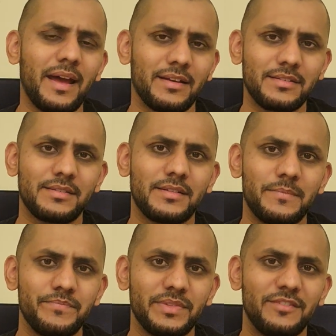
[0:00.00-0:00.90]
taxed
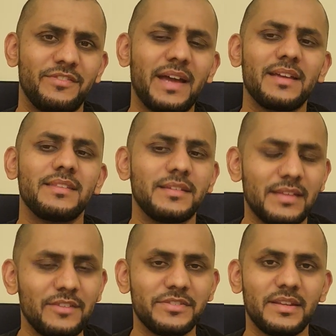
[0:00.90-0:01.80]
via the
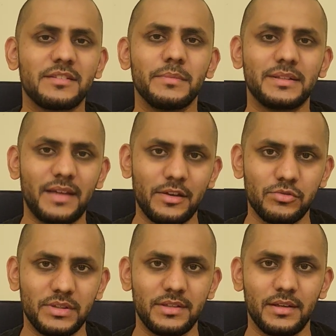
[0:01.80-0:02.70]
self-assessment
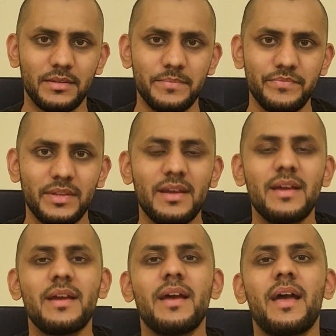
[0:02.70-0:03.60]
tax return.
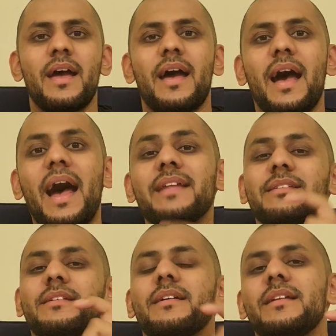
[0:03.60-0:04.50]

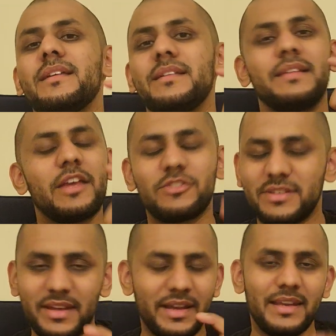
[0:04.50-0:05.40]
And let's
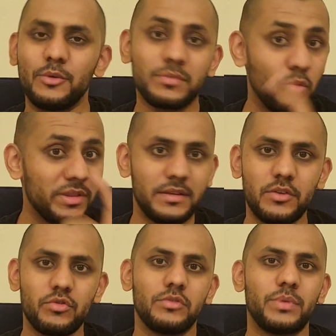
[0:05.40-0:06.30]
just say again, it was more than
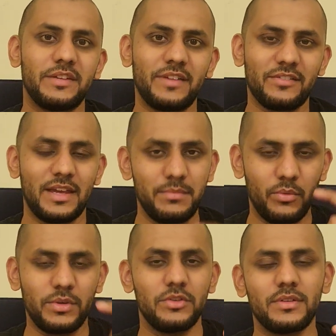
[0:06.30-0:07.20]
125k,
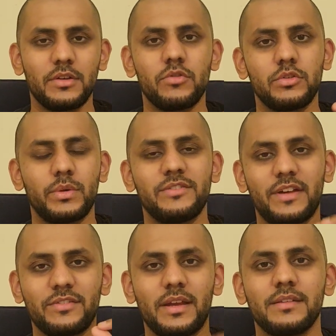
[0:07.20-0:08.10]
but we're using
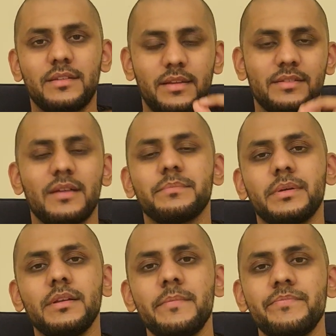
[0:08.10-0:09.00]
125k as this
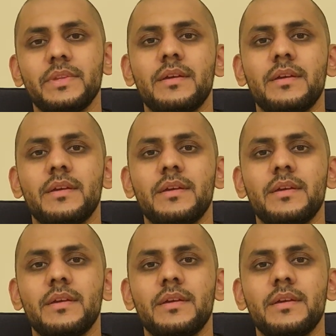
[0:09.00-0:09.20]
example.